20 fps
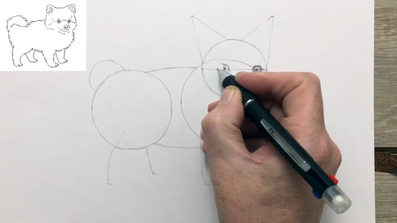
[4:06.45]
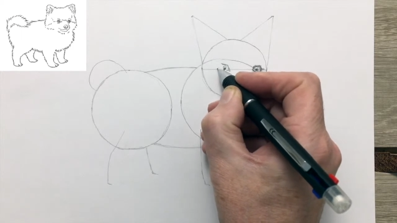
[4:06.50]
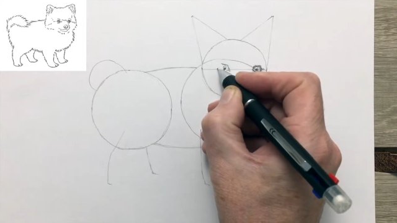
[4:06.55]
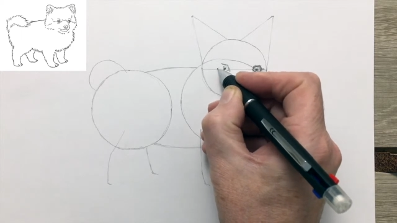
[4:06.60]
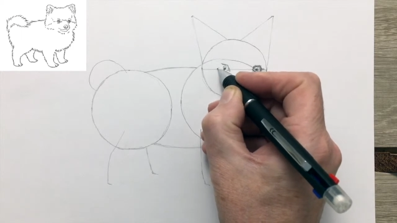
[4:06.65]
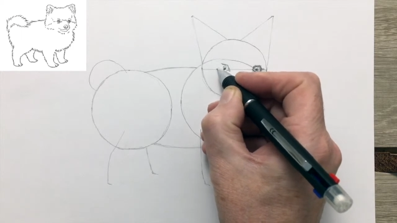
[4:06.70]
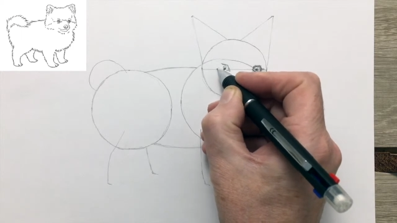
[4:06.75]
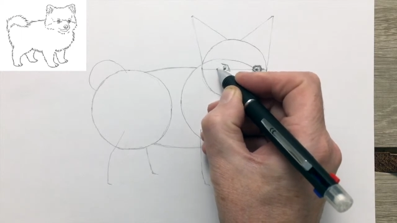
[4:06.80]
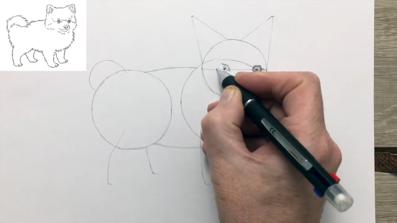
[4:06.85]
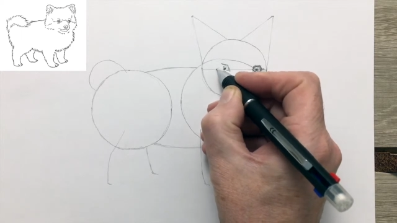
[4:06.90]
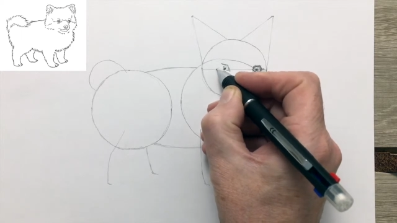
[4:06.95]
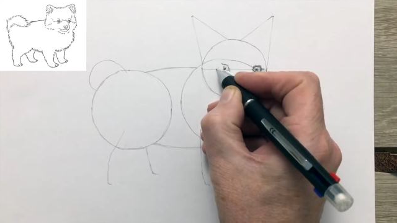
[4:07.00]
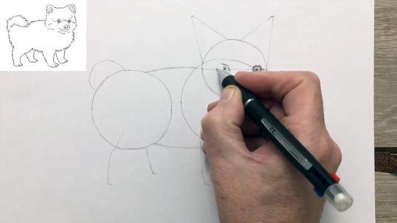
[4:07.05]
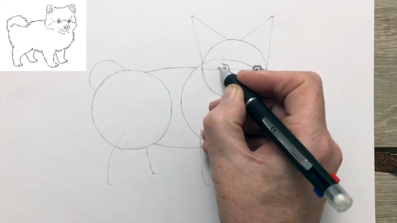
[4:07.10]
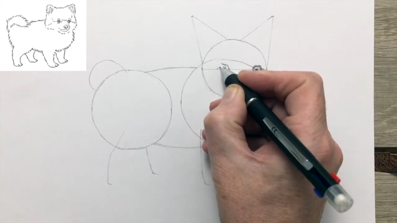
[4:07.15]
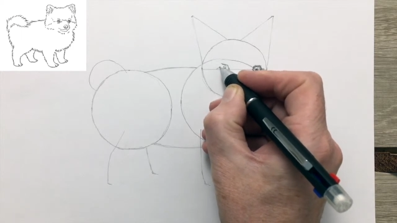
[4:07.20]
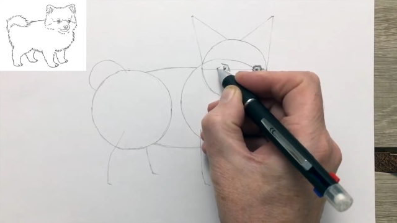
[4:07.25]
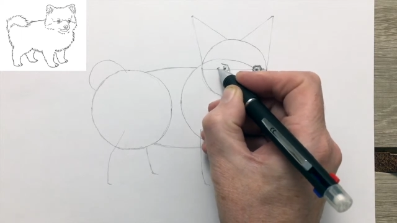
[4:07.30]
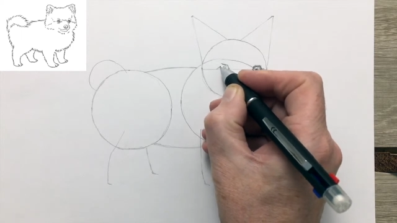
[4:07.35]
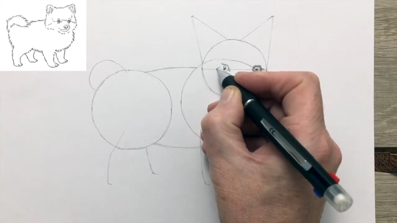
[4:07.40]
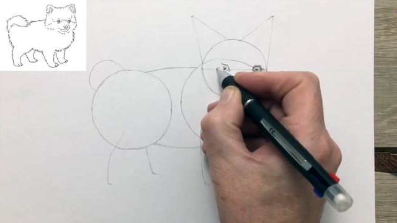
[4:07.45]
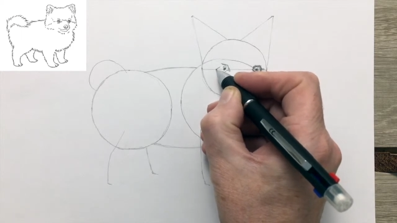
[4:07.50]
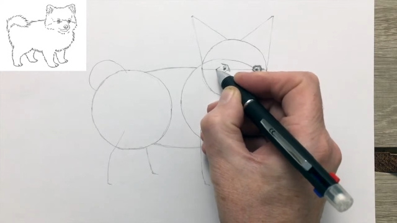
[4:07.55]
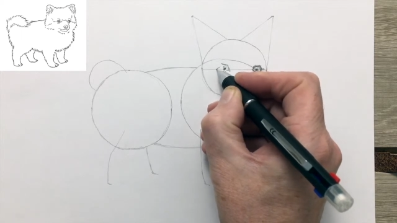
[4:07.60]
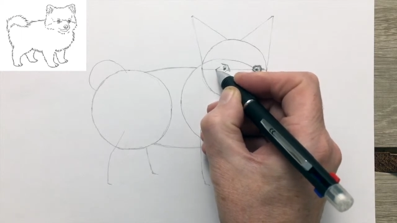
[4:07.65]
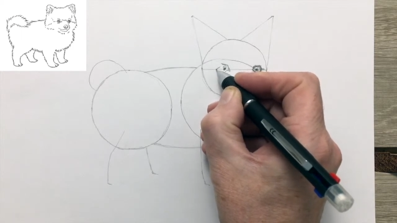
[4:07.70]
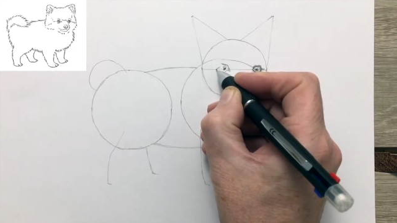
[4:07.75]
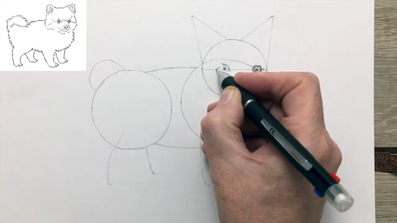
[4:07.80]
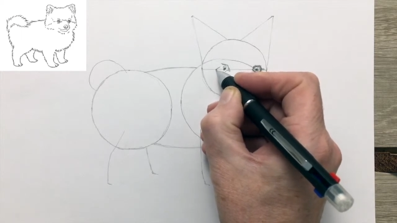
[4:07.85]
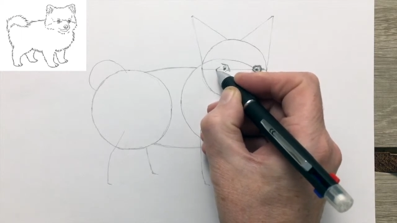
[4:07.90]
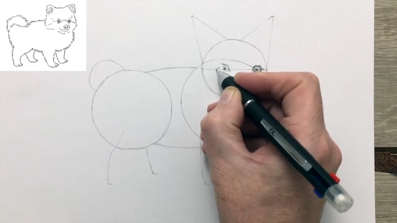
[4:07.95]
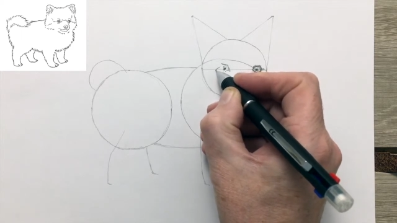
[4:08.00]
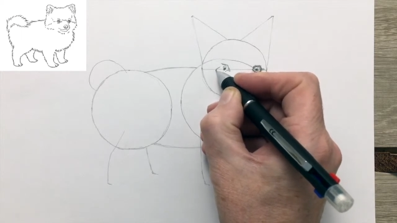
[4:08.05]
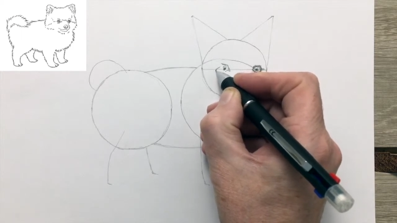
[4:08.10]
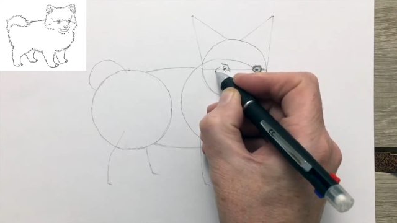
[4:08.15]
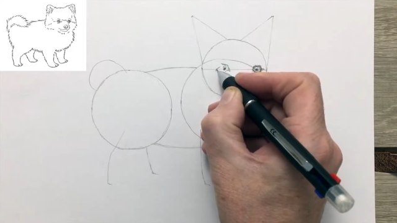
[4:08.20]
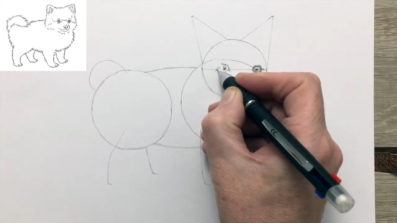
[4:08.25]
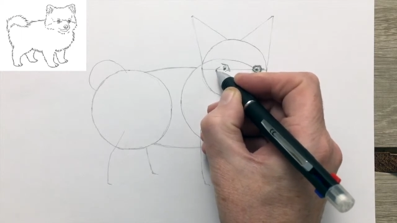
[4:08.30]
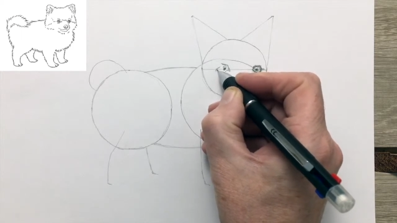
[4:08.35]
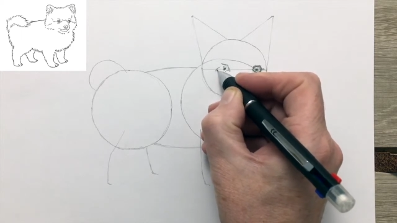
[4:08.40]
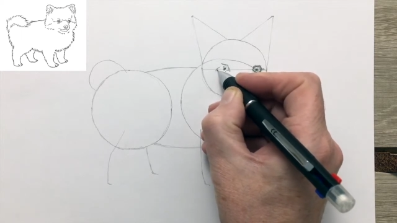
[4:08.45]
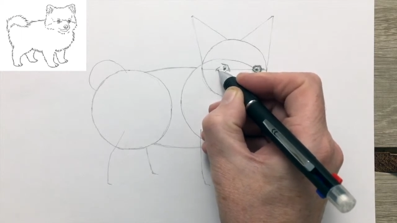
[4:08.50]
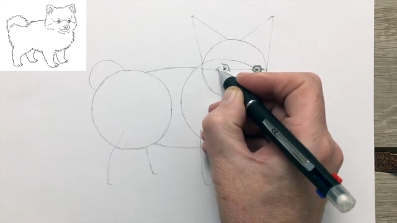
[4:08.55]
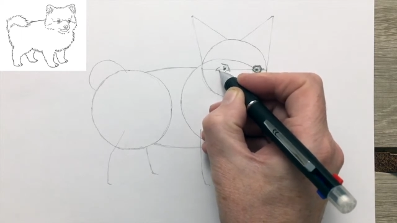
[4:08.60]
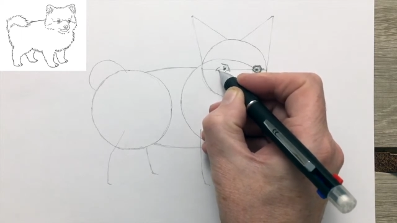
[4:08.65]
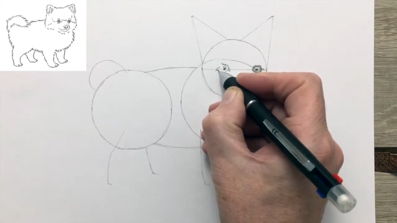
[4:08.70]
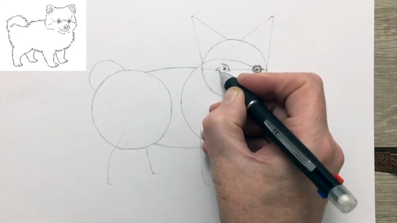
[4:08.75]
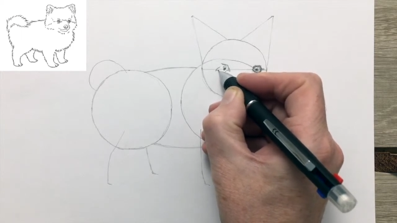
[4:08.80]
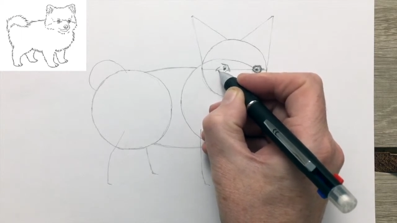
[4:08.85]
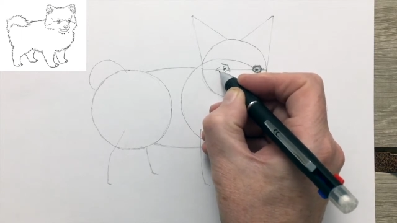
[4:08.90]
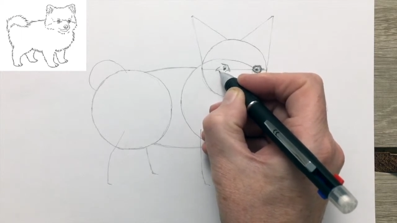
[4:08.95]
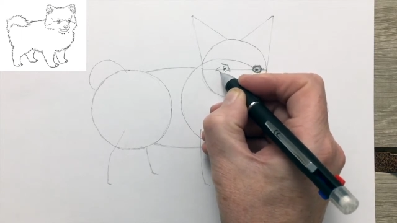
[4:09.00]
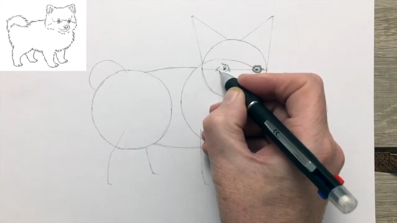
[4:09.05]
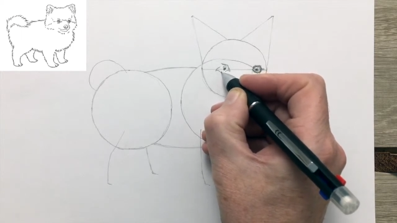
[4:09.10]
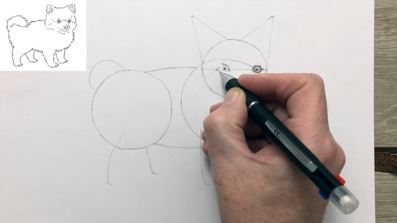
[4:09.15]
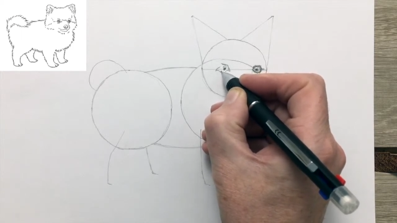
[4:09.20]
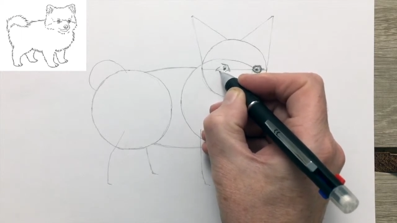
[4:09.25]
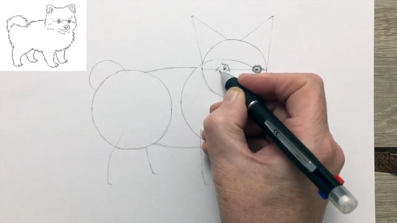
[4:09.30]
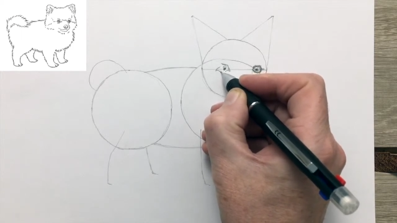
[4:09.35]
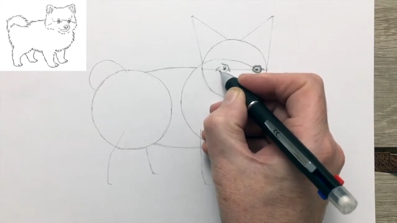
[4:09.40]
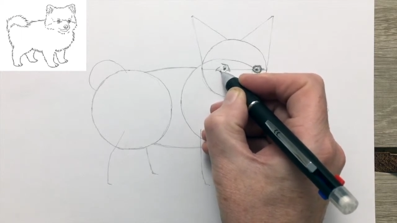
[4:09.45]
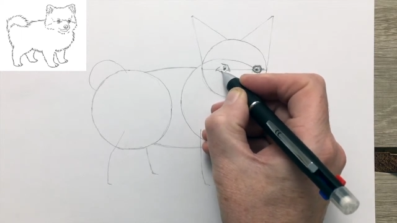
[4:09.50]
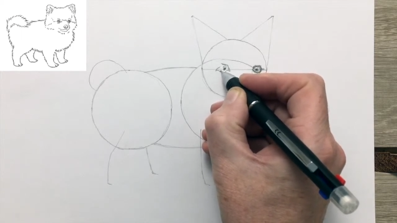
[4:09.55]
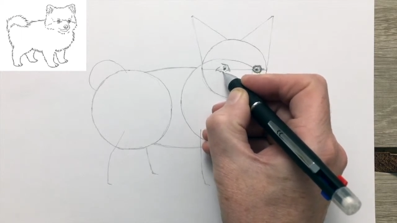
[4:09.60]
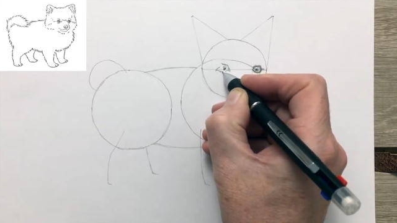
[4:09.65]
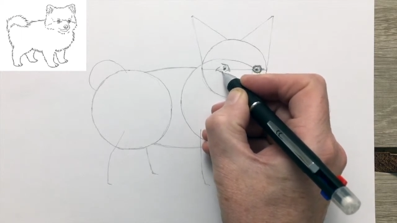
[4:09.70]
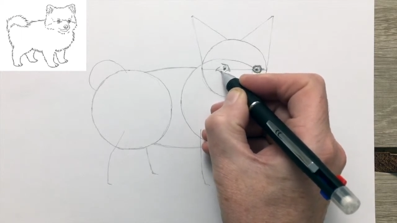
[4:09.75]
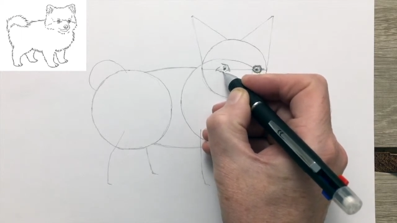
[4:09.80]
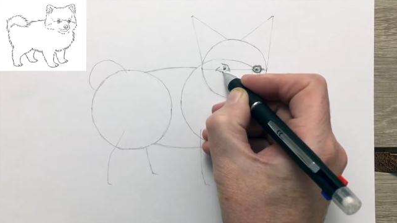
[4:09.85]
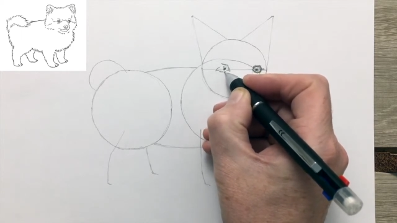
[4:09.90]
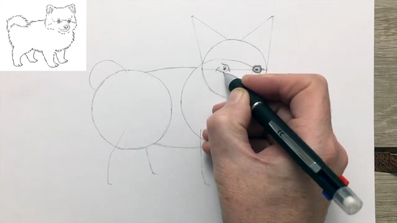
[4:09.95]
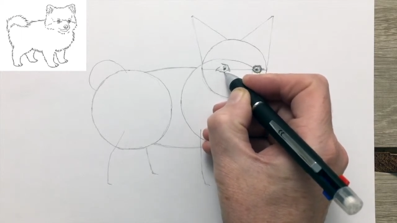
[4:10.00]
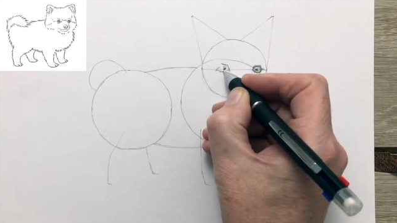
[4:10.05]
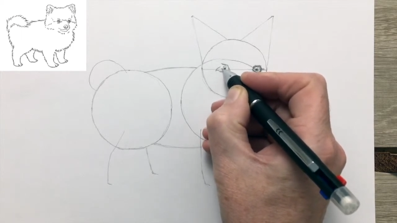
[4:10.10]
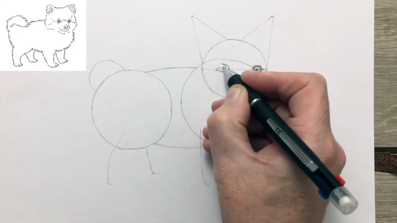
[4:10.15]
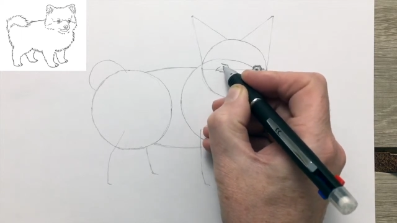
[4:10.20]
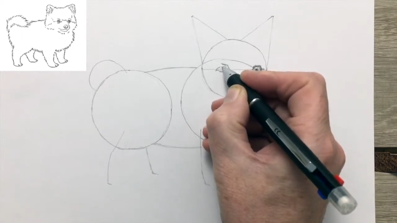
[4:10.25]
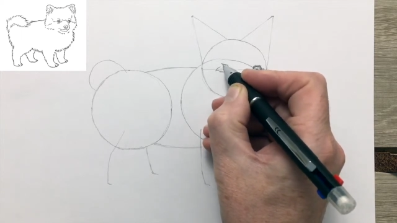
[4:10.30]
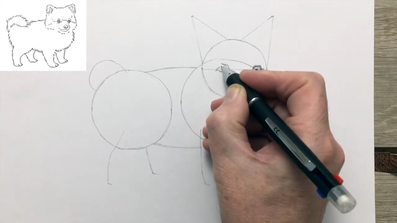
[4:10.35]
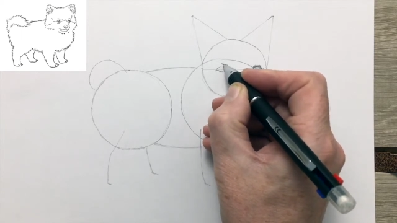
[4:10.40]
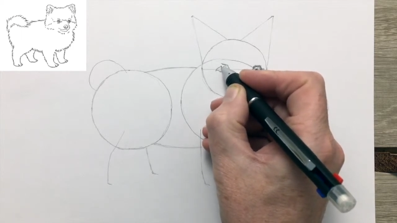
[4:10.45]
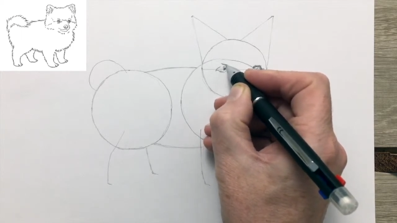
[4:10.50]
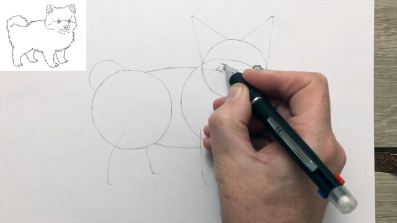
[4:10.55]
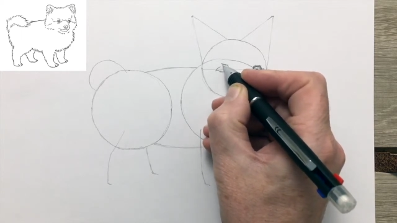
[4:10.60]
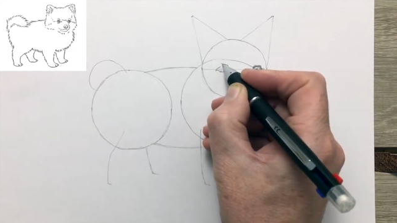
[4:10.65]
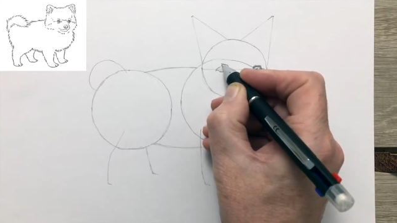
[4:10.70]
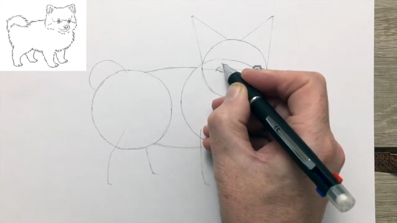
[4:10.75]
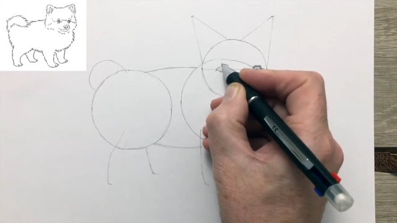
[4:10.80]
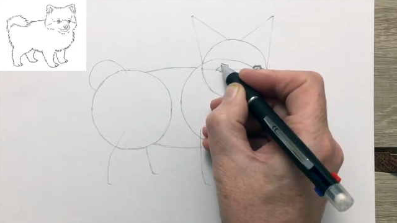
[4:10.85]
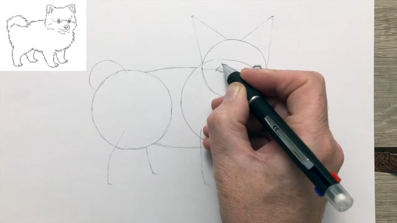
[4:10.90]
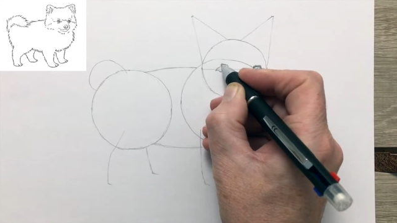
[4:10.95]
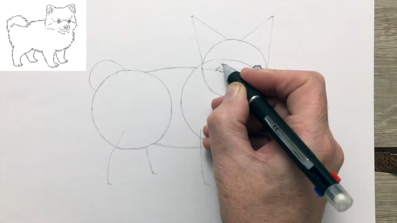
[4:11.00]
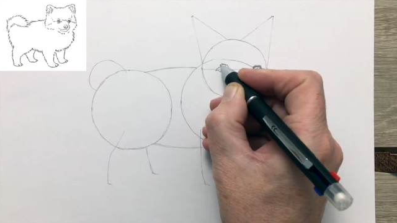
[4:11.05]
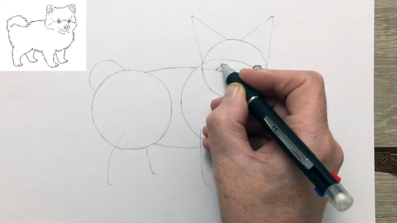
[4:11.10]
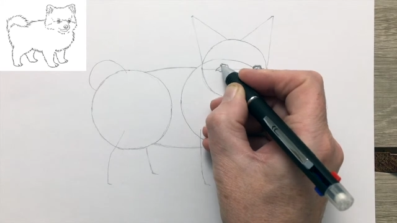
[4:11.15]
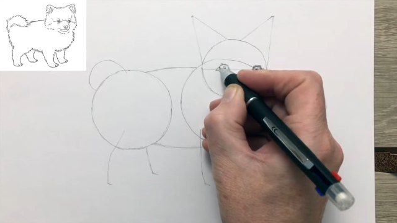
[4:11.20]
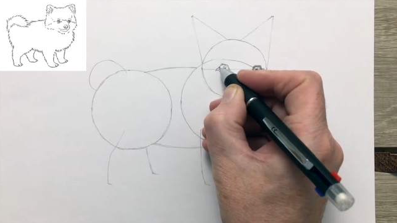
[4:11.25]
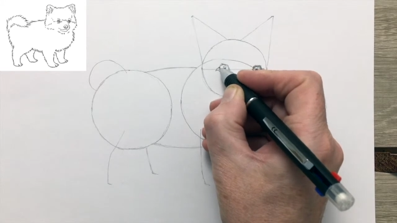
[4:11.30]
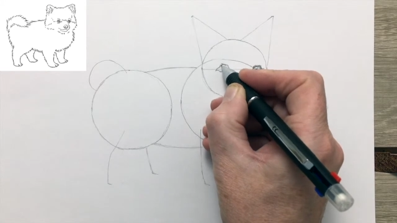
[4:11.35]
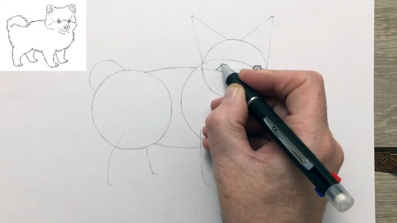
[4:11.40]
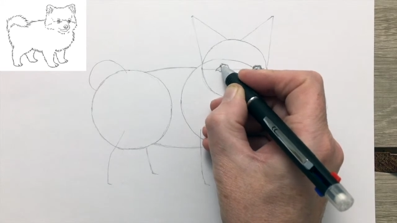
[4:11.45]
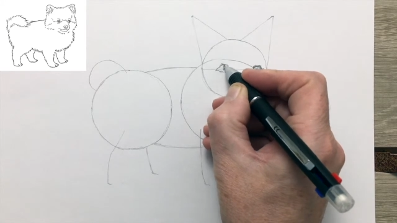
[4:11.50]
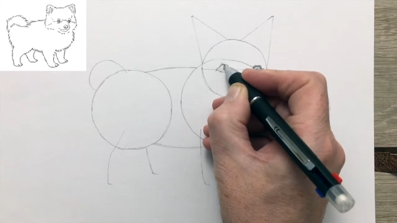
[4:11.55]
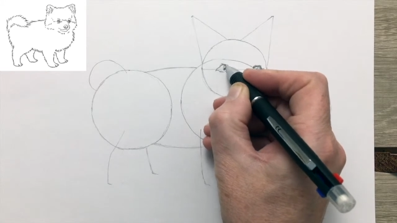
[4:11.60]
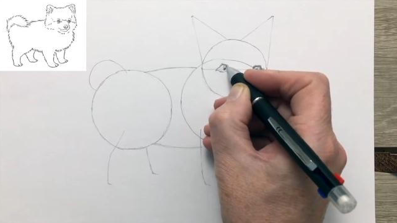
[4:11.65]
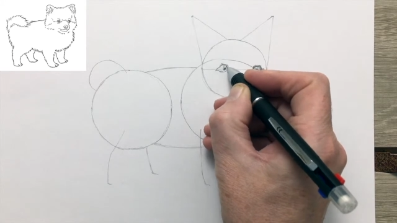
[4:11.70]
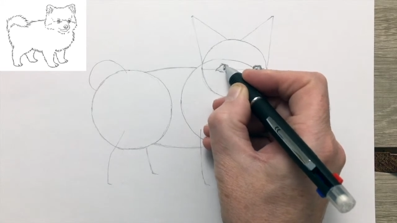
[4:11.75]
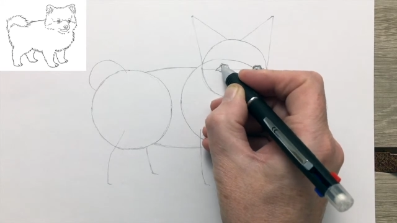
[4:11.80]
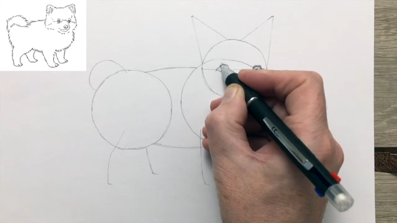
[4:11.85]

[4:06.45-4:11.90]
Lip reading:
No face is visible, so there are no lips to read.